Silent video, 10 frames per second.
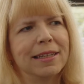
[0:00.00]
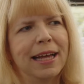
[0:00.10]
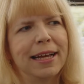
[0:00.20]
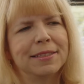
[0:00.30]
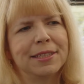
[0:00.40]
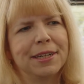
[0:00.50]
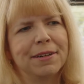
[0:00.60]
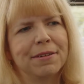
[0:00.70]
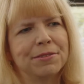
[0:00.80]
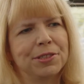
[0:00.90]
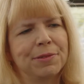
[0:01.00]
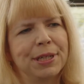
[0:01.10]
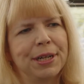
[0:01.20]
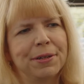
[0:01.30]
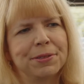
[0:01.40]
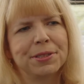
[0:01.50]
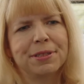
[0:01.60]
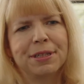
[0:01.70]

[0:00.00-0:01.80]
last year, 2 years.